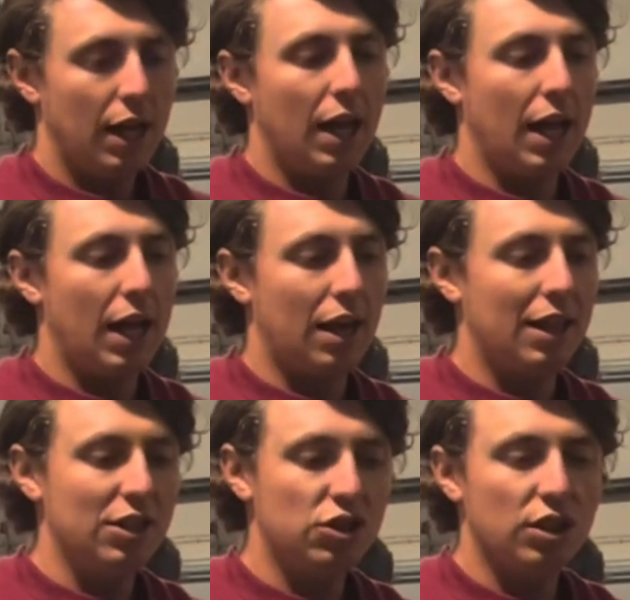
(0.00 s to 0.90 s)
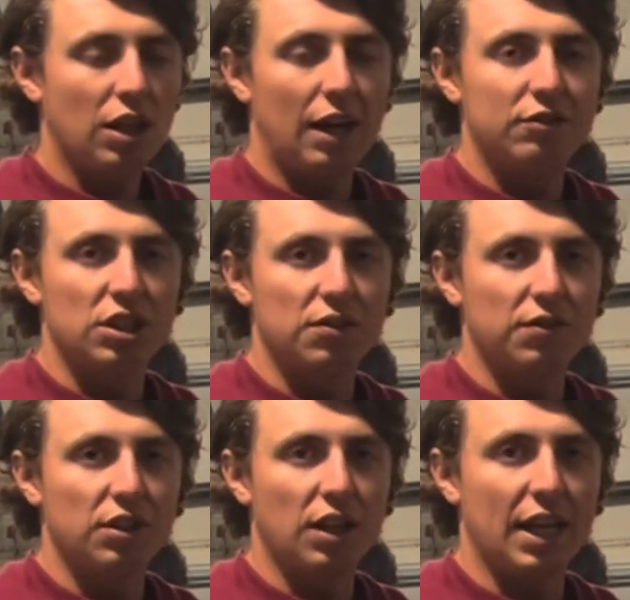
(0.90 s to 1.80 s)
And this year I just
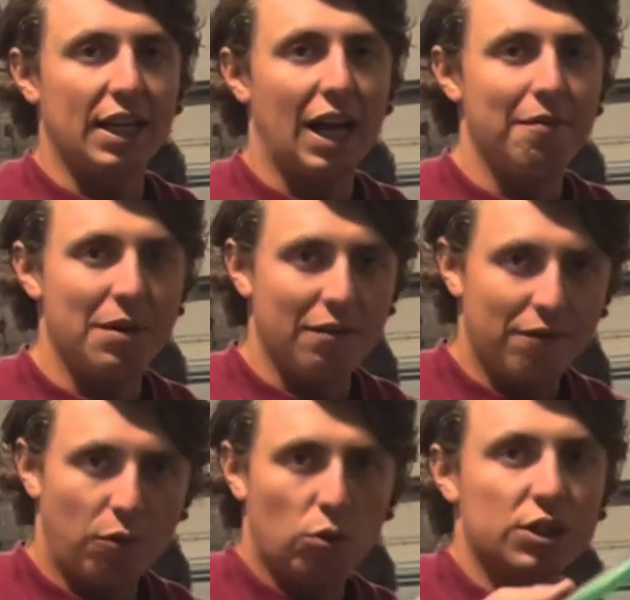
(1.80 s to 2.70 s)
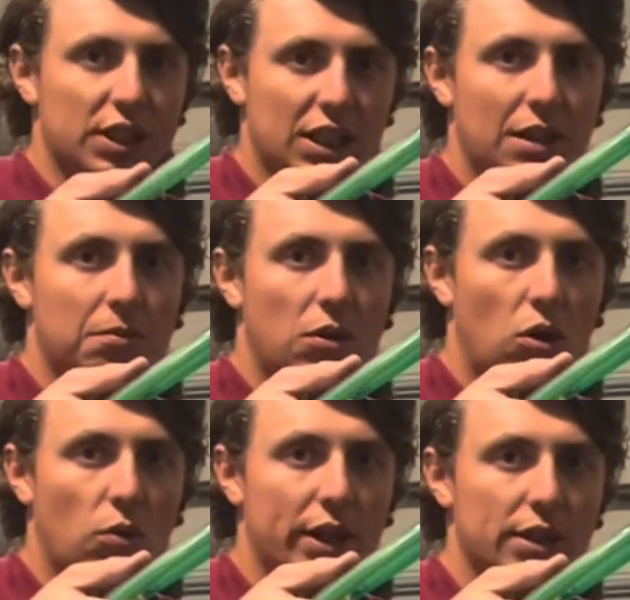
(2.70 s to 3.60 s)
feel like I've been forcing them
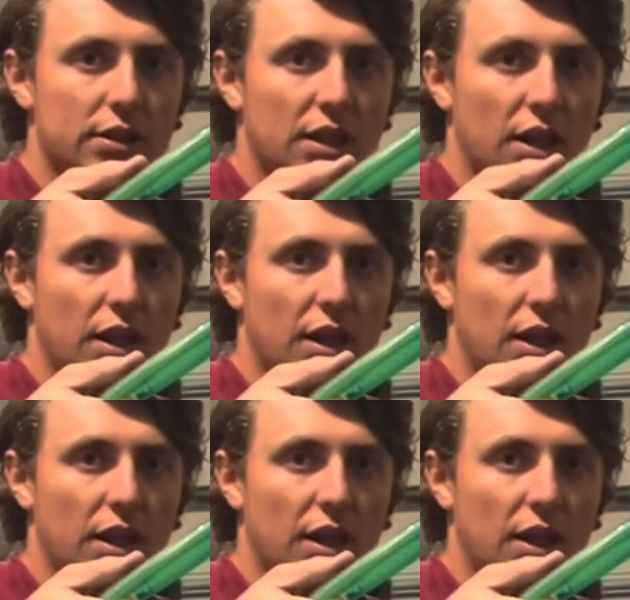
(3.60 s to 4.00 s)
always.